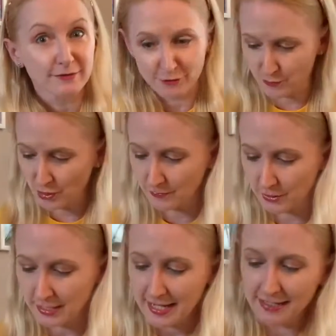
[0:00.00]
from Primark.
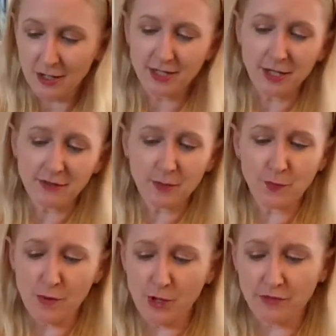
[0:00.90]
Now, I don't think
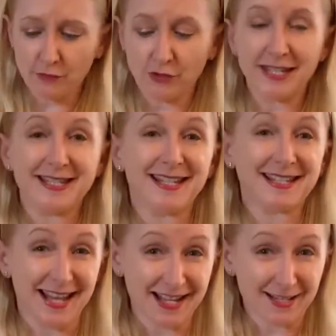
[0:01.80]
Primark have got these
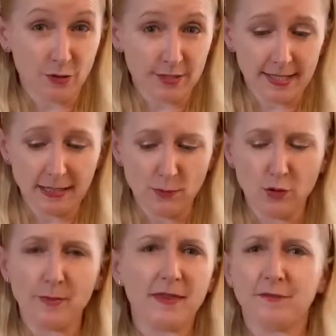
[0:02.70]
exact socks anymore,
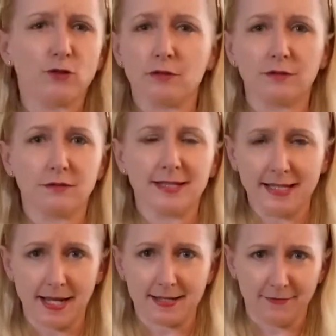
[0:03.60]
but they've got
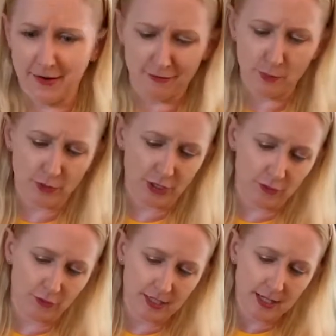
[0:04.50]
stacks of Harry Potter
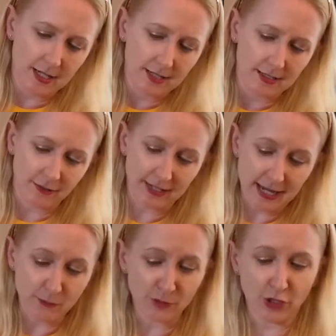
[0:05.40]
socks. So
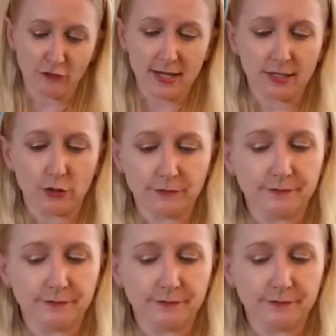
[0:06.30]
again, with the crest on.